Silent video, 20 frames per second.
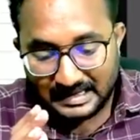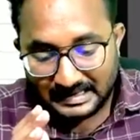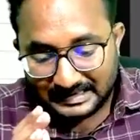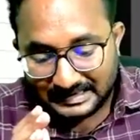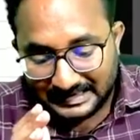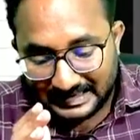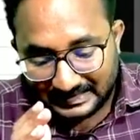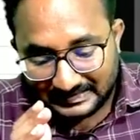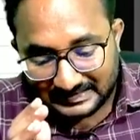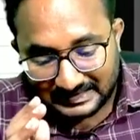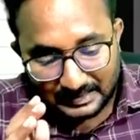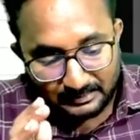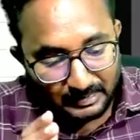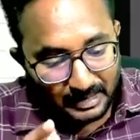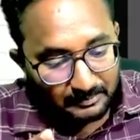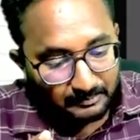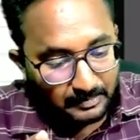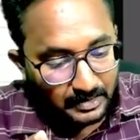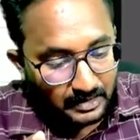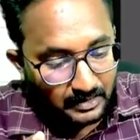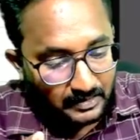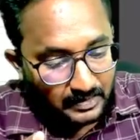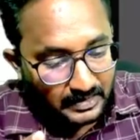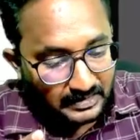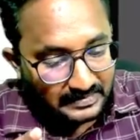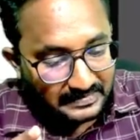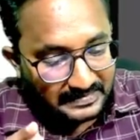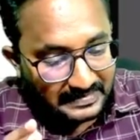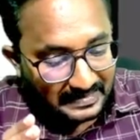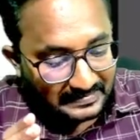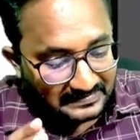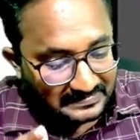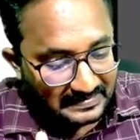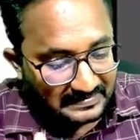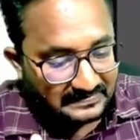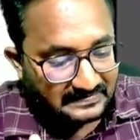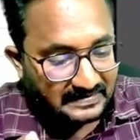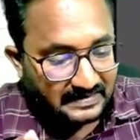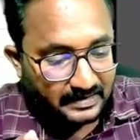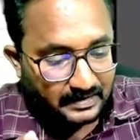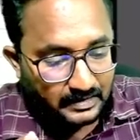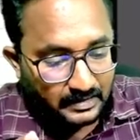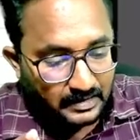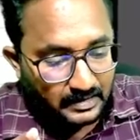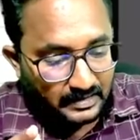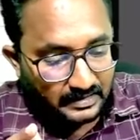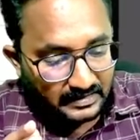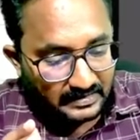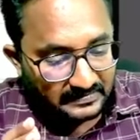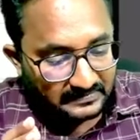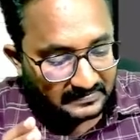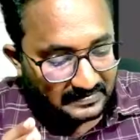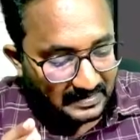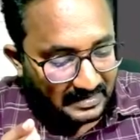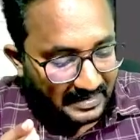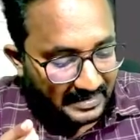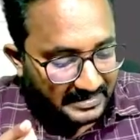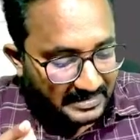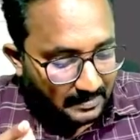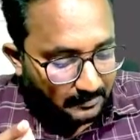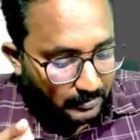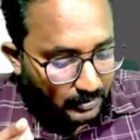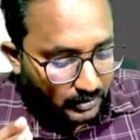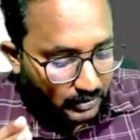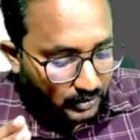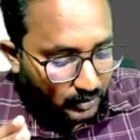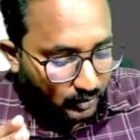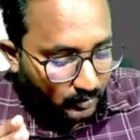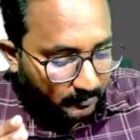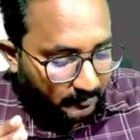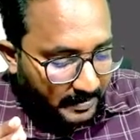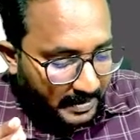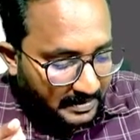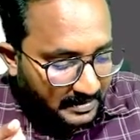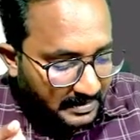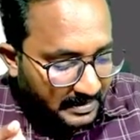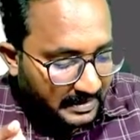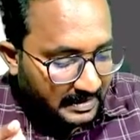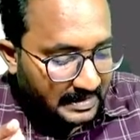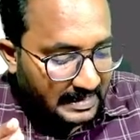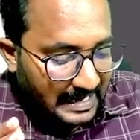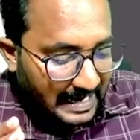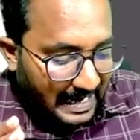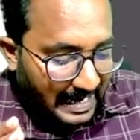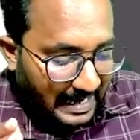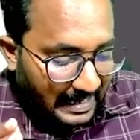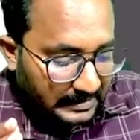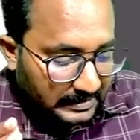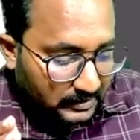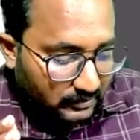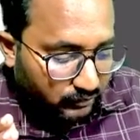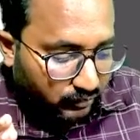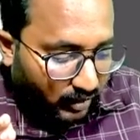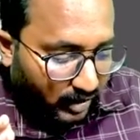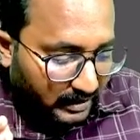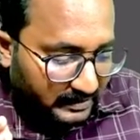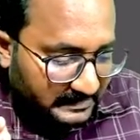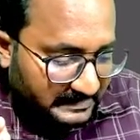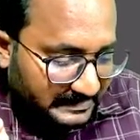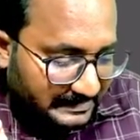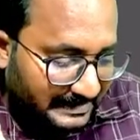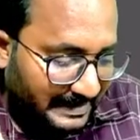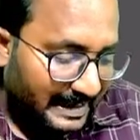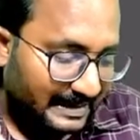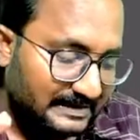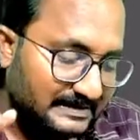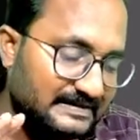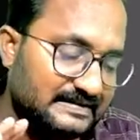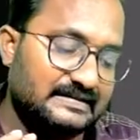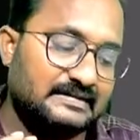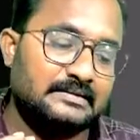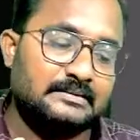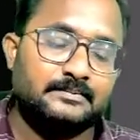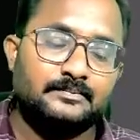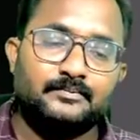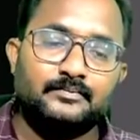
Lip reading: yes, remember, SSE is liable to pay the advance tax.